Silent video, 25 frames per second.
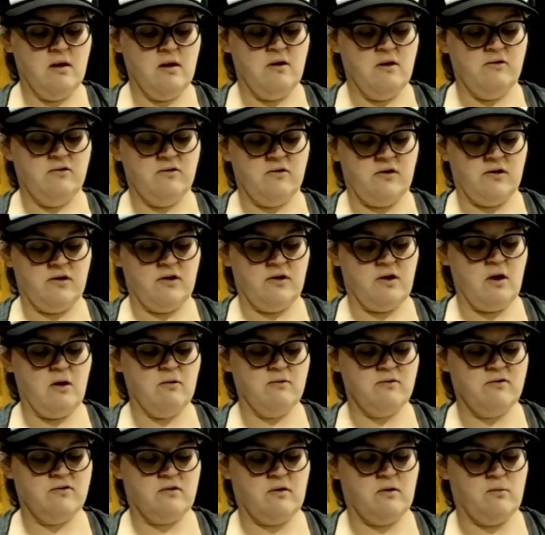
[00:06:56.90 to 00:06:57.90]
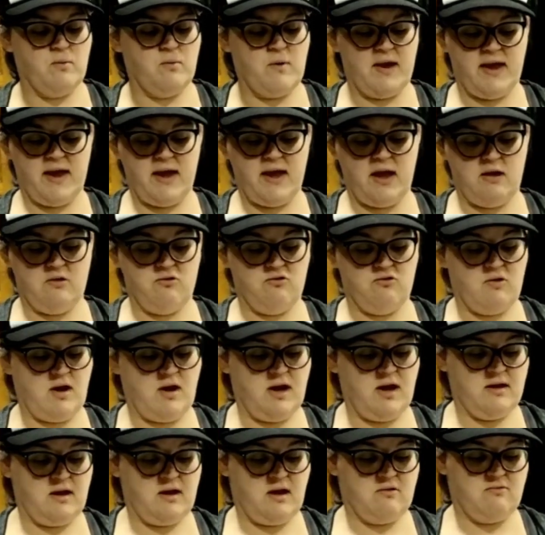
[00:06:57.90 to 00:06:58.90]
stir coat, stir in one can drained,
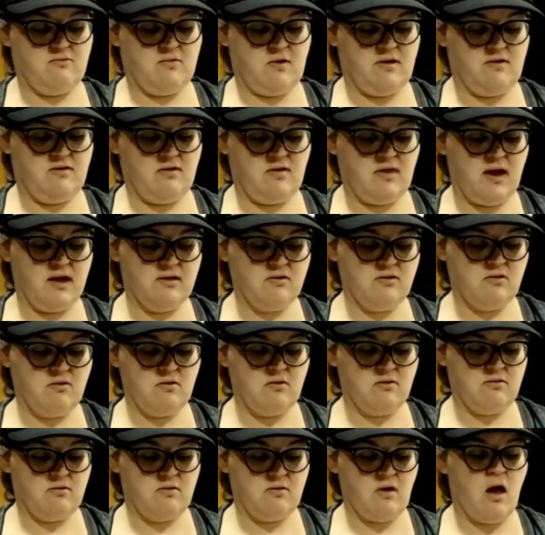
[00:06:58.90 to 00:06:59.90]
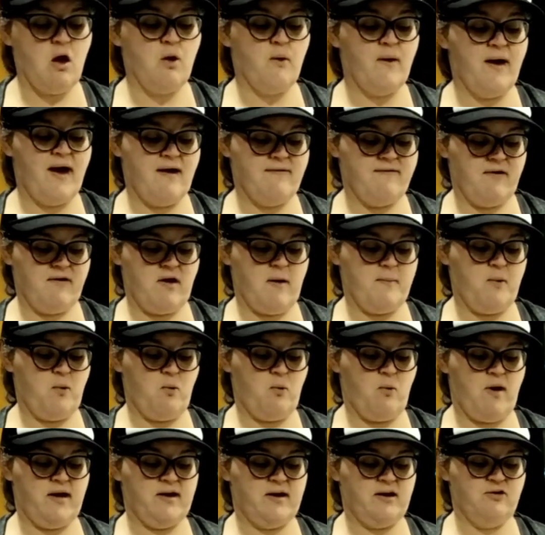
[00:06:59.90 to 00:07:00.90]
and rinse lentils. Oh, half a cup of
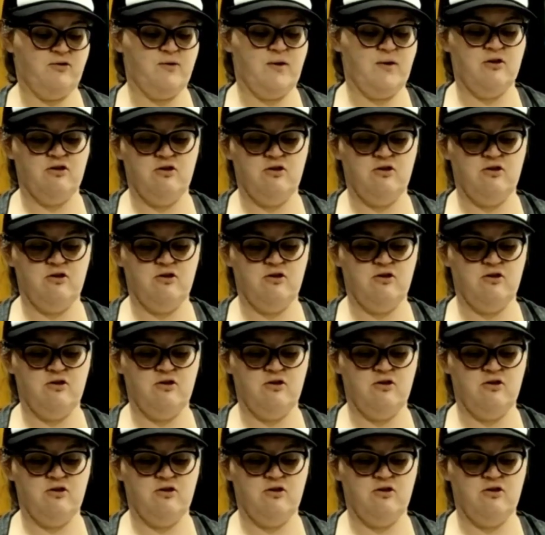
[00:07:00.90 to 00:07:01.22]
water. So I do